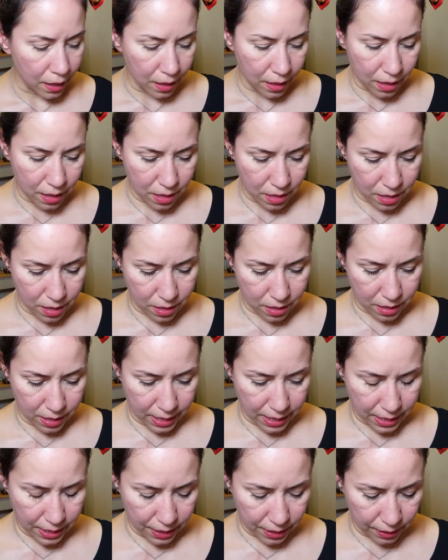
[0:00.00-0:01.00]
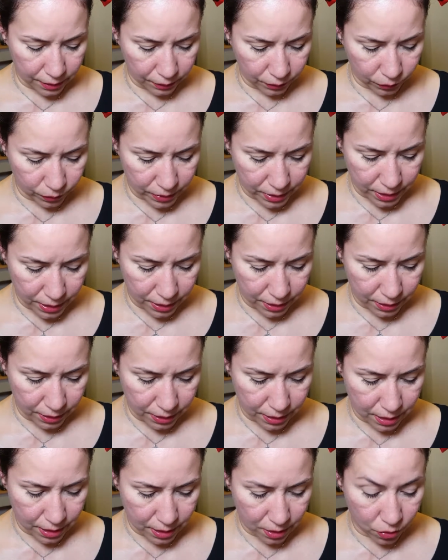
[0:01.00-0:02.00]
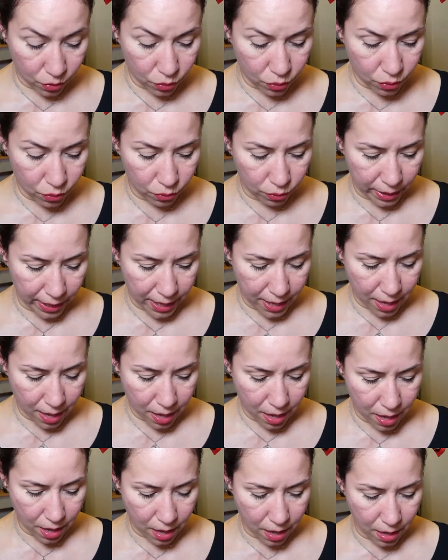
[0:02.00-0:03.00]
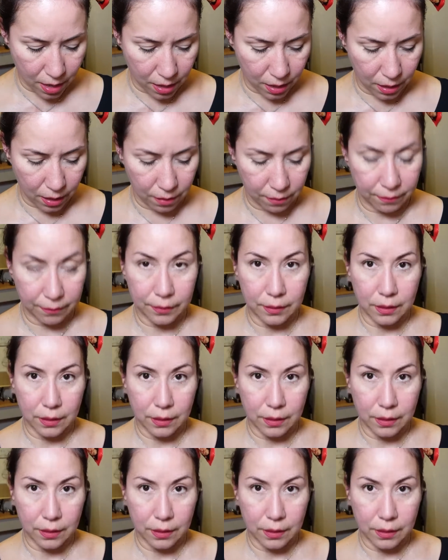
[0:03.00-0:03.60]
Uh, and this one, uh, ooh, hey.